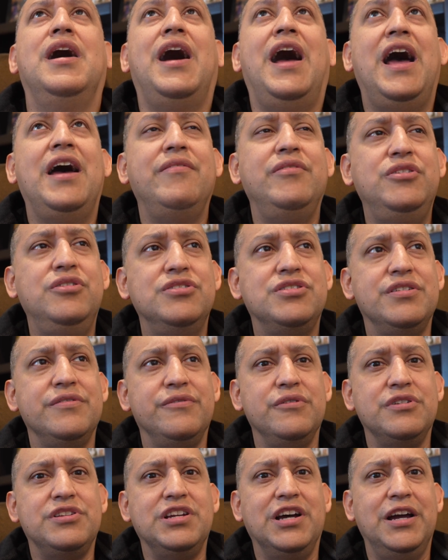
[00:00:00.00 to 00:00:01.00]
I haven't used it
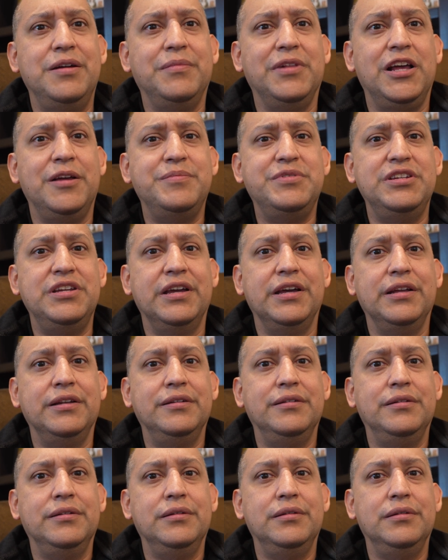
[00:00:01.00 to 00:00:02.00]
for a time lapse yet.
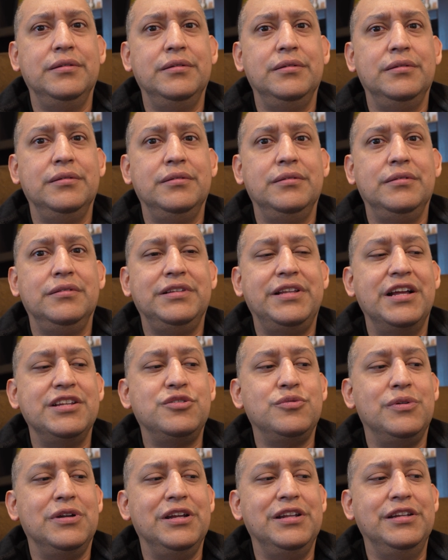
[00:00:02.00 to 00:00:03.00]

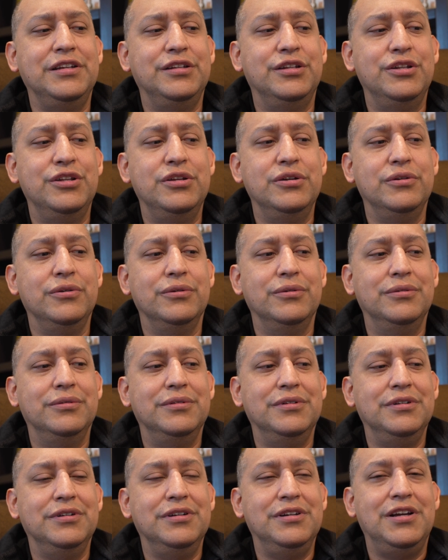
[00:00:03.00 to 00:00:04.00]
That's what I need to do.
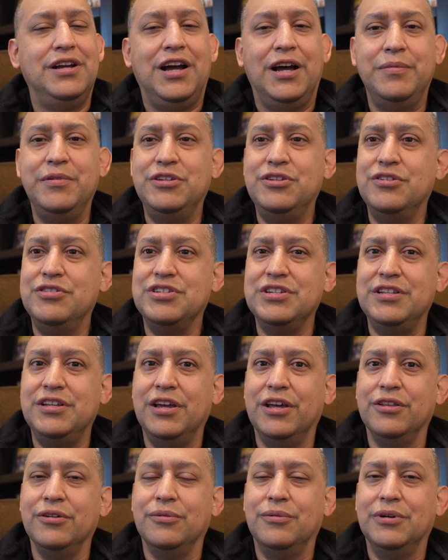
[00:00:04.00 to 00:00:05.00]
I've been using the
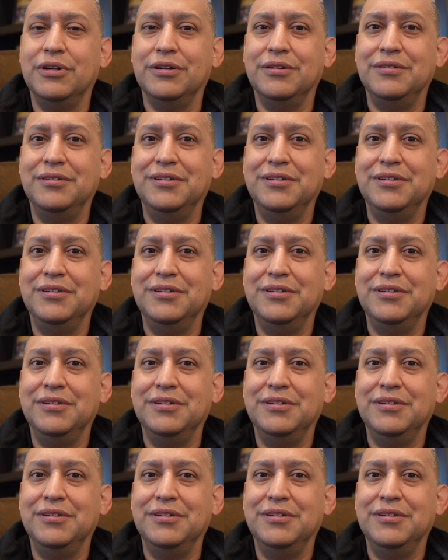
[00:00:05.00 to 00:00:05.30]
other one.